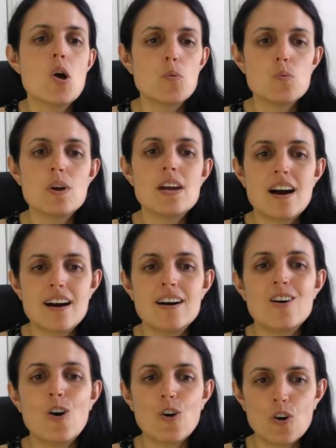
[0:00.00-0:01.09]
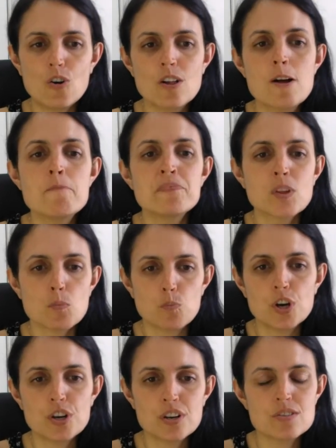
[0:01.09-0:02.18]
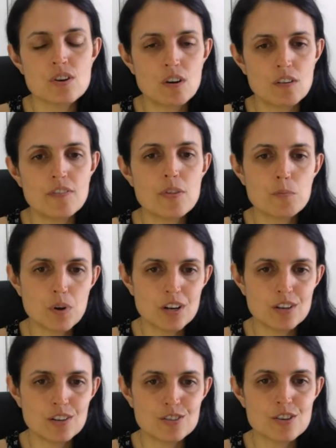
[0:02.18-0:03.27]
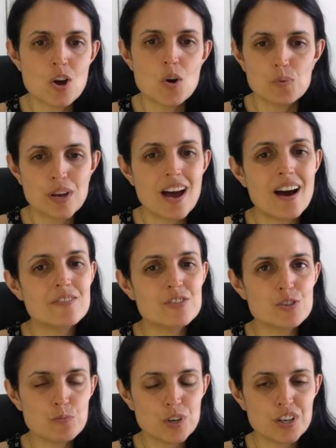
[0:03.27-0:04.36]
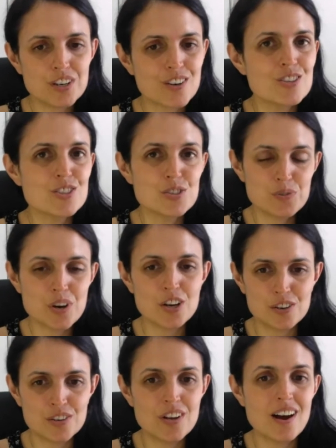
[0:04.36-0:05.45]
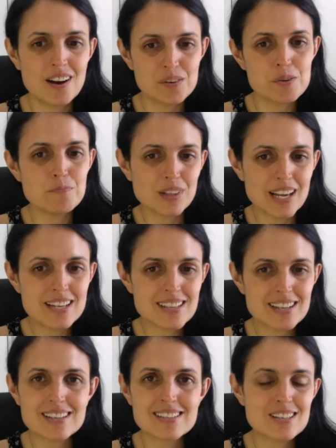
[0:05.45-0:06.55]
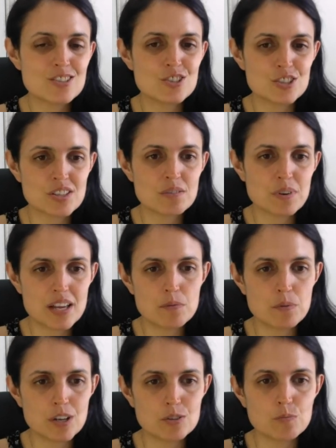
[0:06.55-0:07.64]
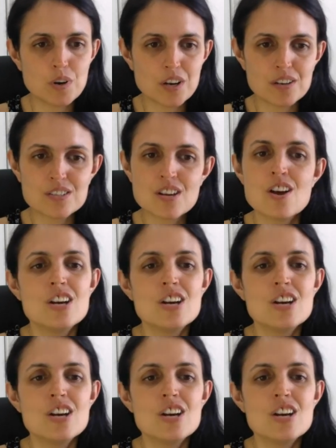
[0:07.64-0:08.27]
We are all workers of the world. We have to work to earn our blessings. It's just the way the world works.